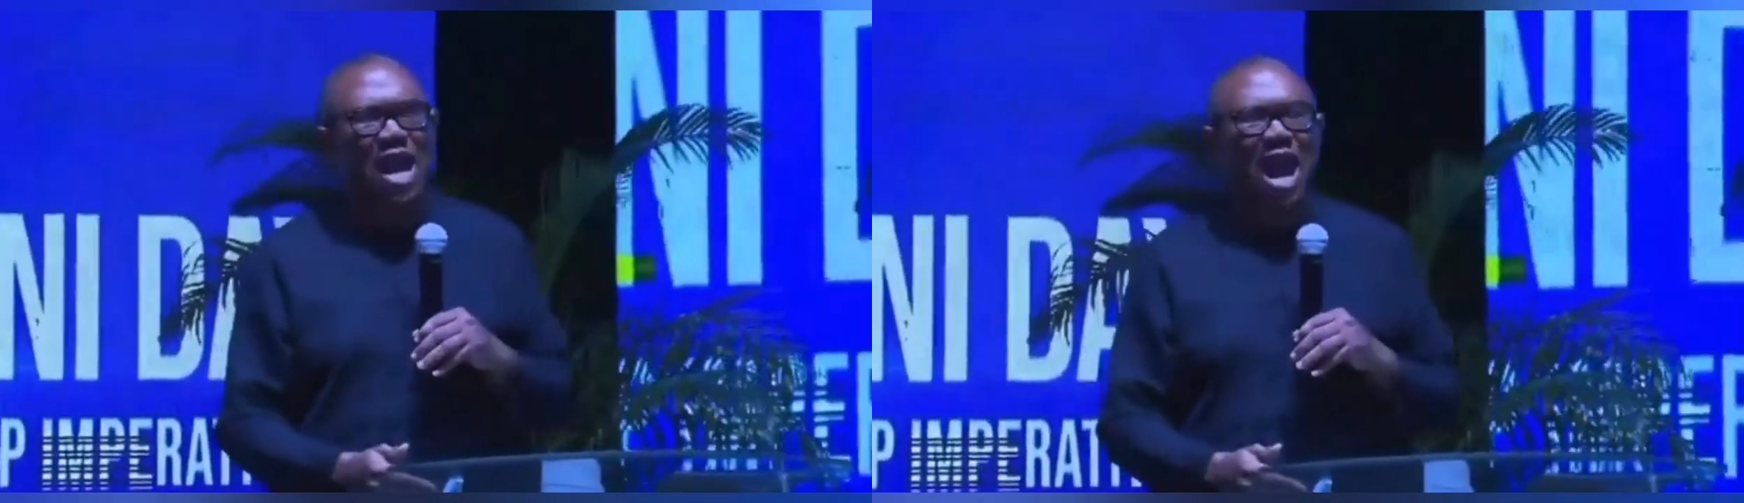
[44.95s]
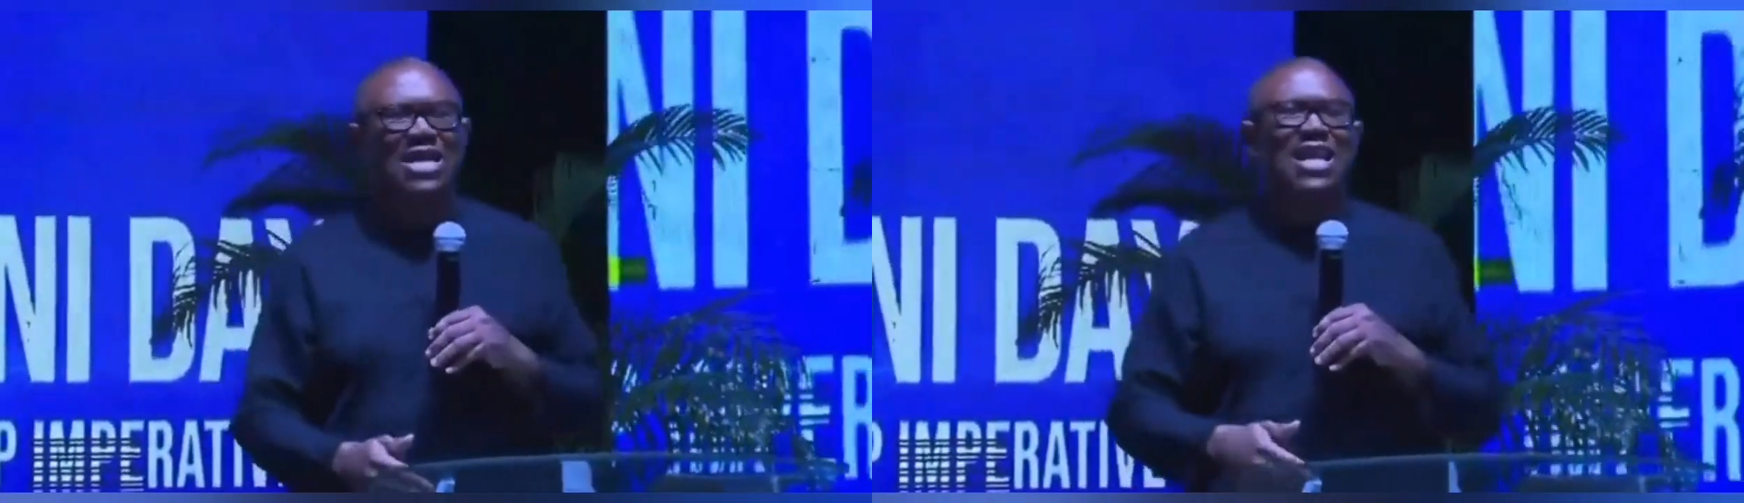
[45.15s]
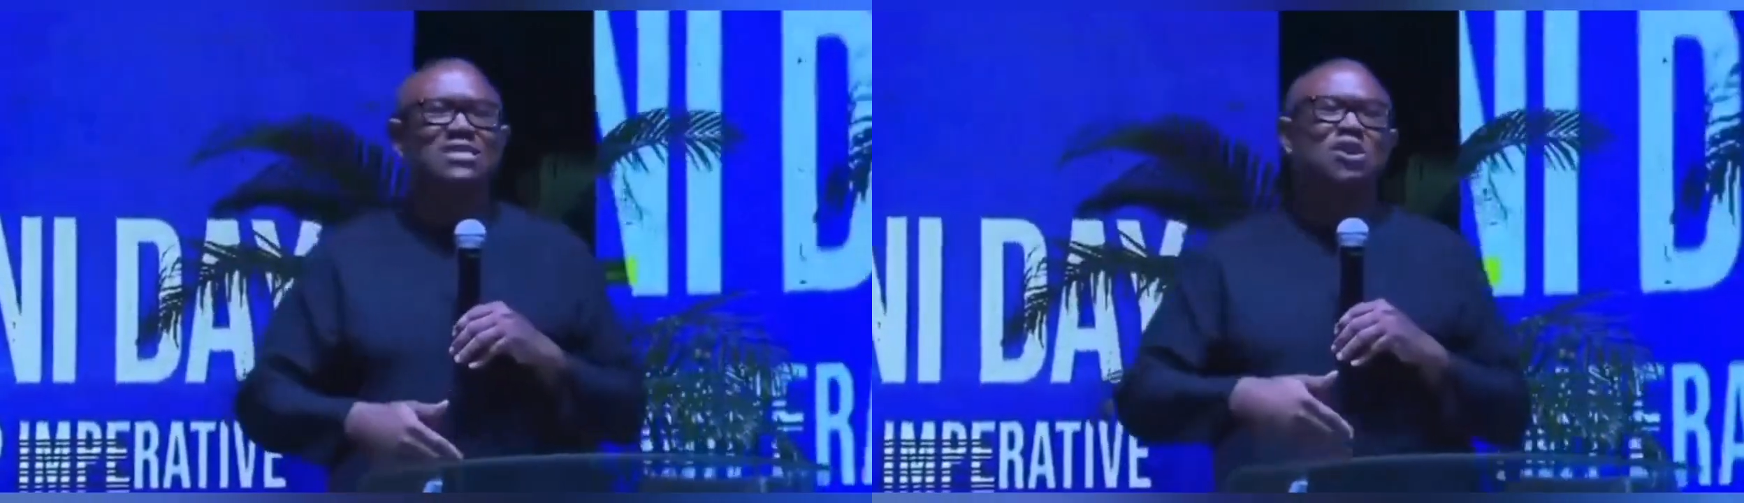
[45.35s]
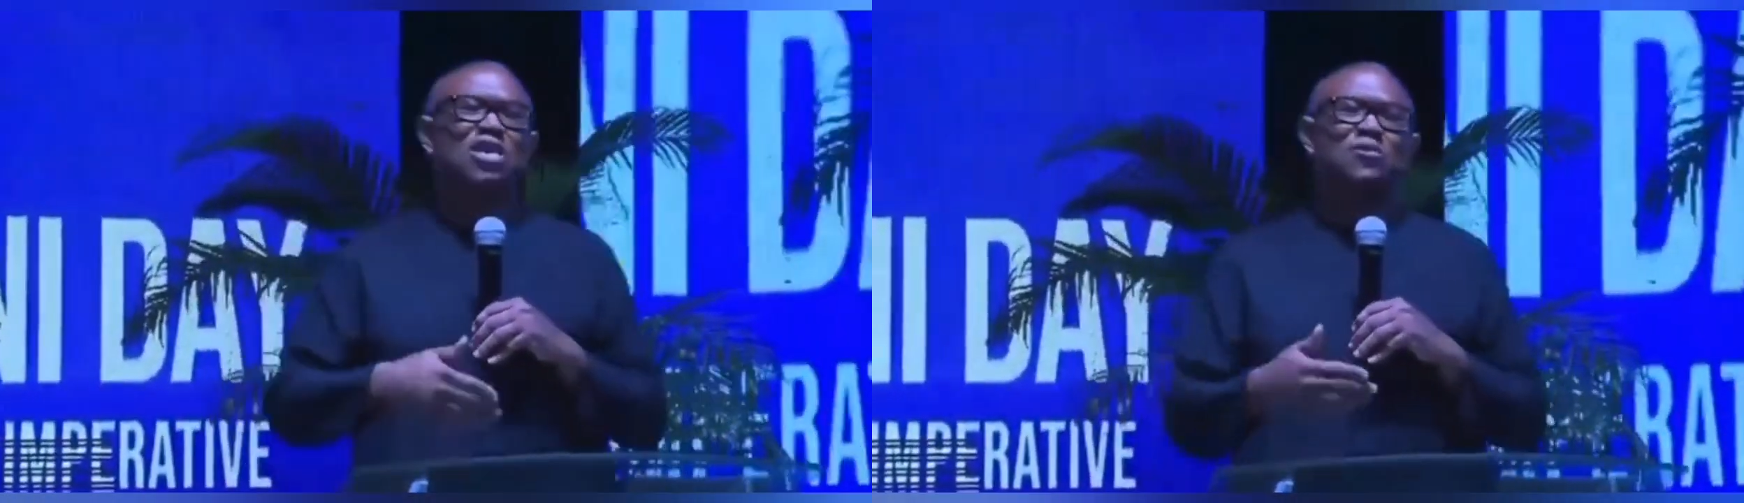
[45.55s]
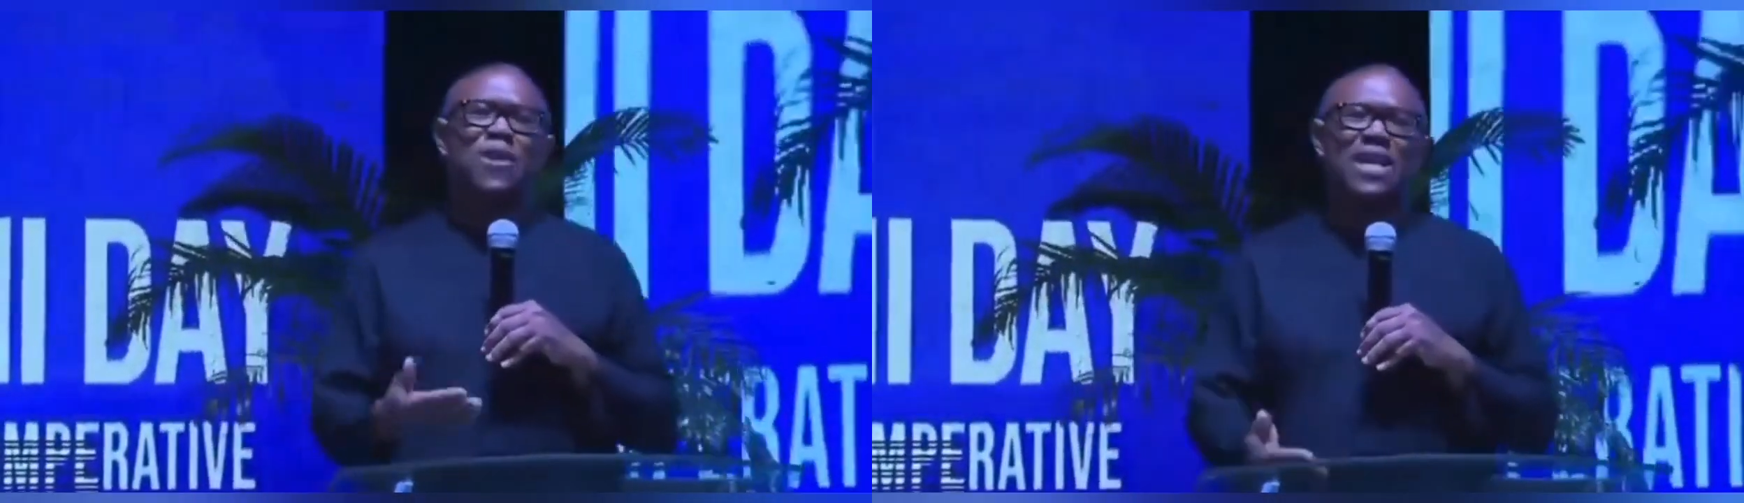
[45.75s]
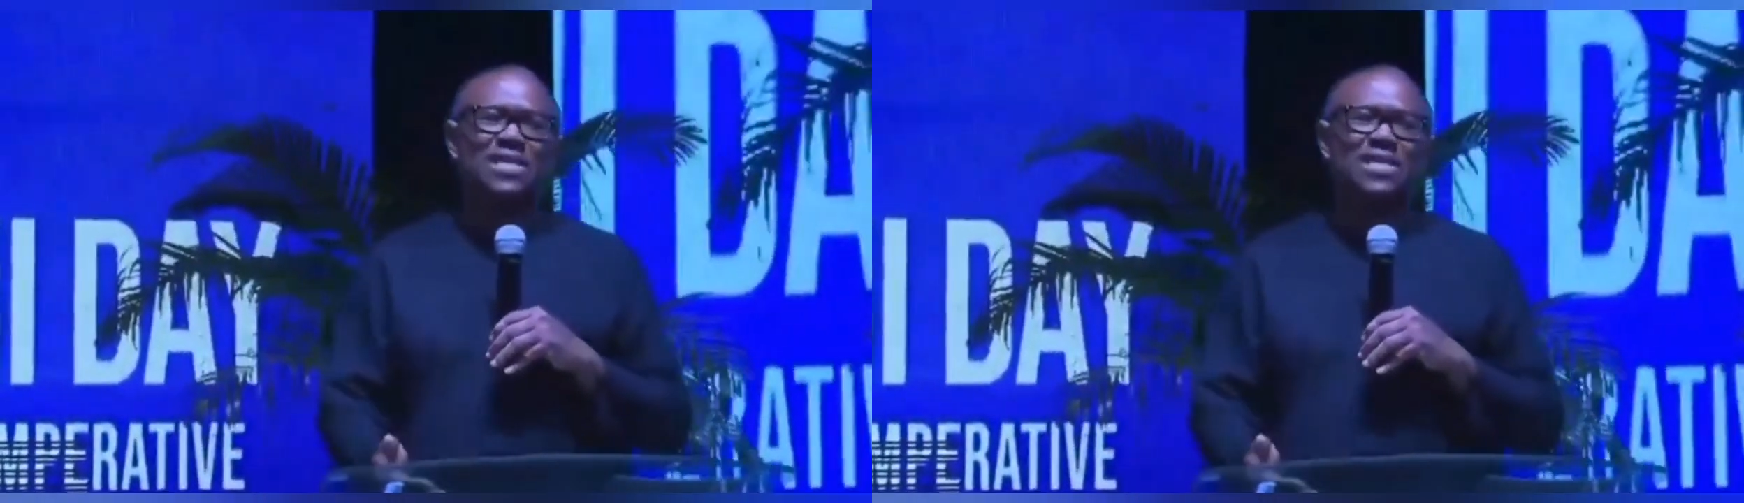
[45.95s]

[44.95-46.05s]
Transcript: I needed to explain it,